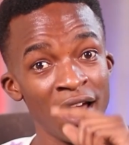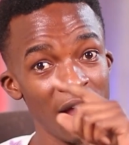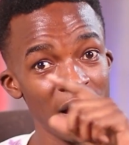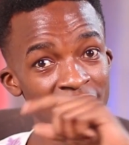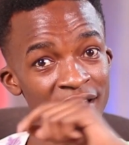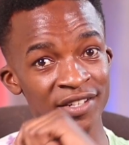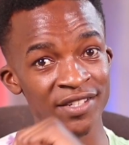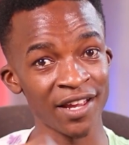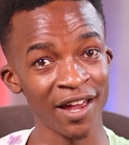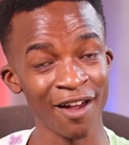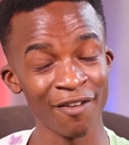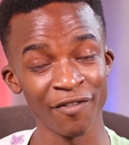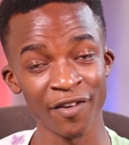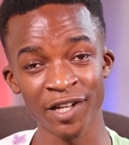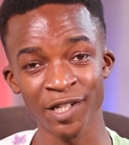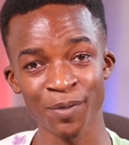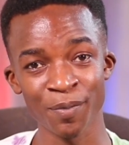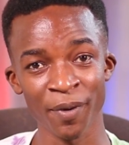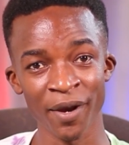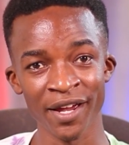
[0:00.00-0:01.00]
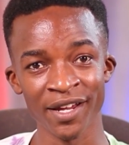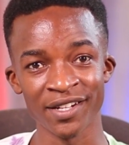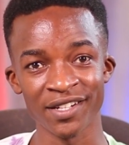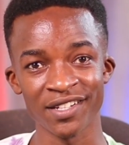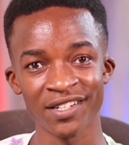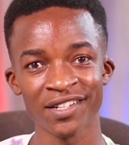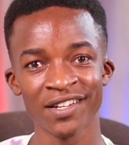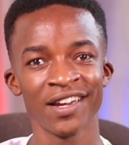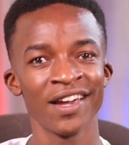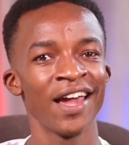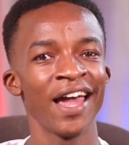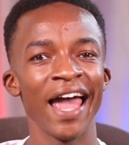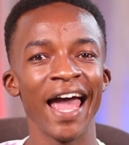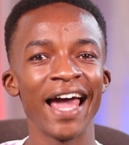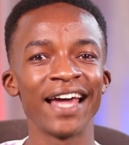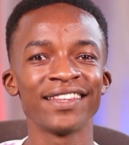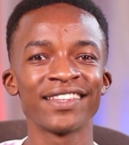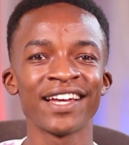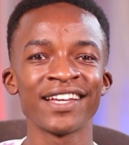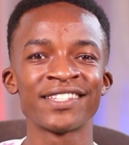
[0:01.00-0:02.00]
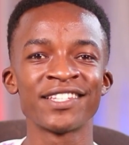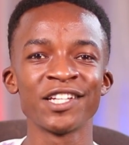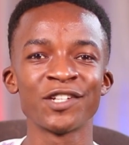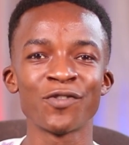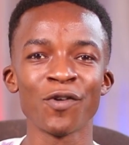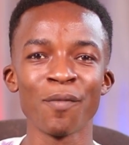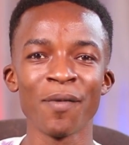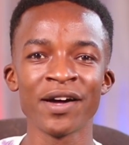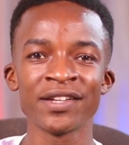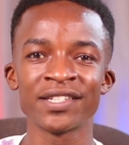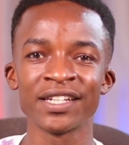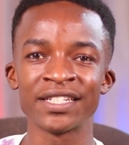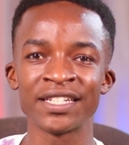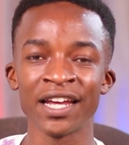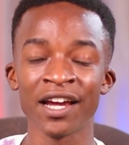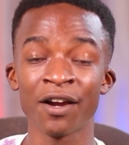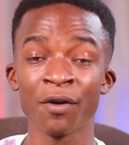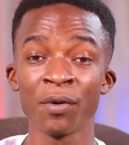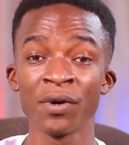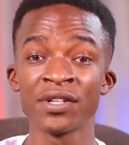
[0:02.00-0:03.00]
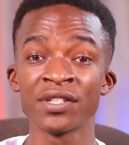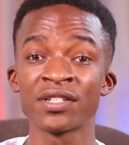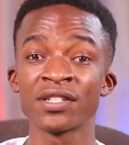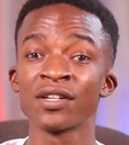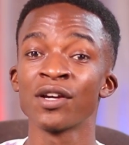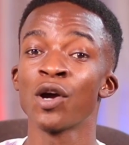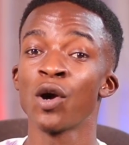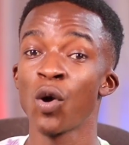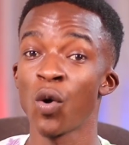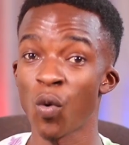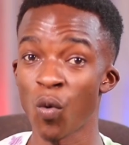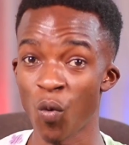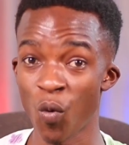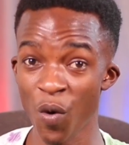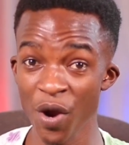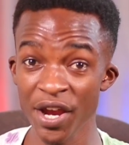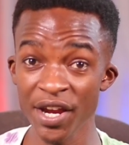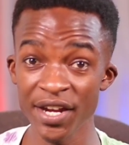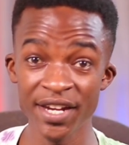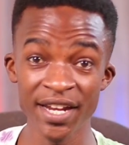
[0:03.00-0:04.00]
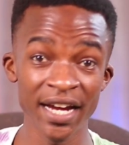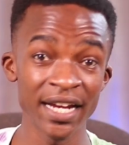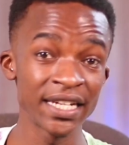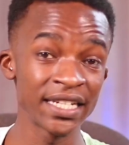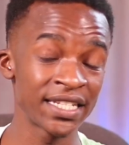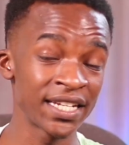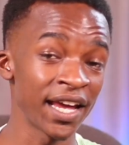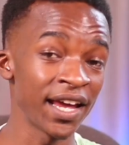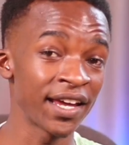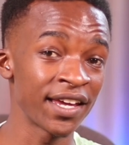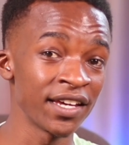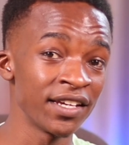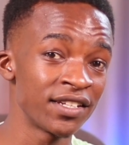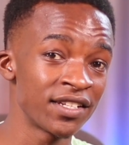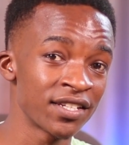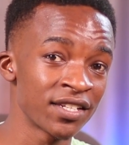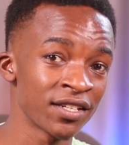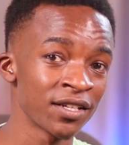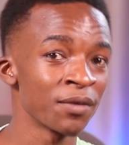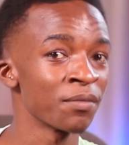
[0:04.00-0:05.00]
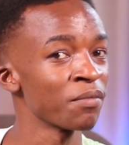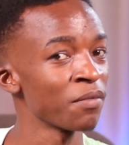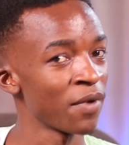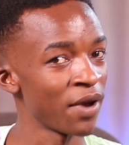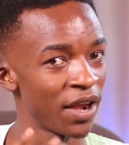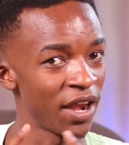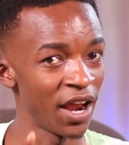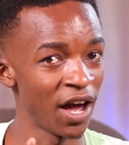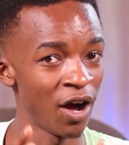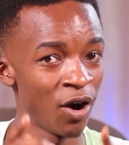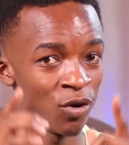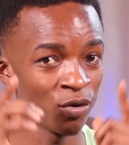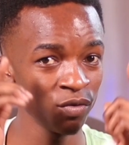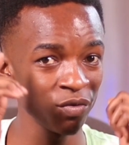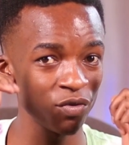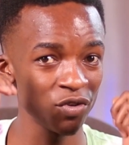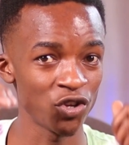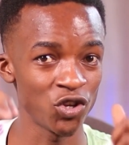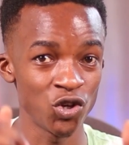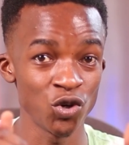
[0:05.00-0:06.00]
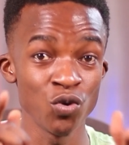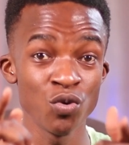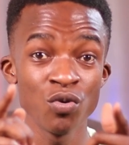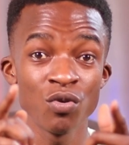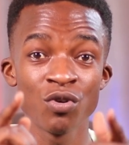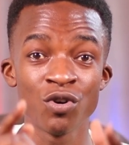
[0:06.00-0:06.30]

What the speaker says: as I have explained. And that's it from us at Tech Quiz. We done take it. Now you